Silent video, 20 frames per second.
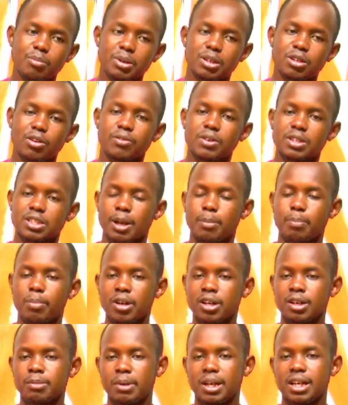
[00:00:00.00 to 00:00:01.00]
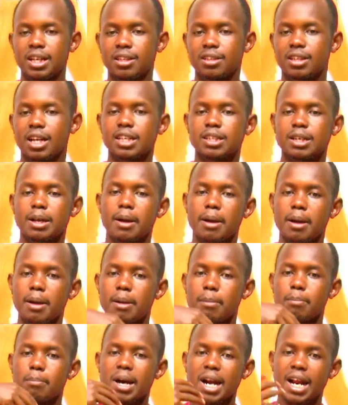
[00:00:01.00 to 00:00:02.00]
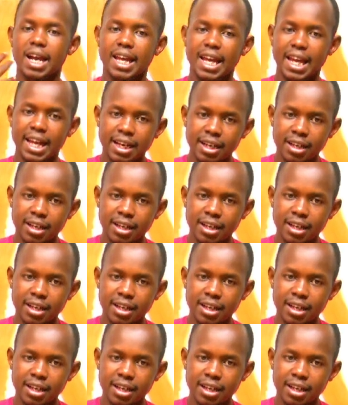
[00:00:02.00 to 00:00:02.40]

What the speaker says: disappointment in that. But again,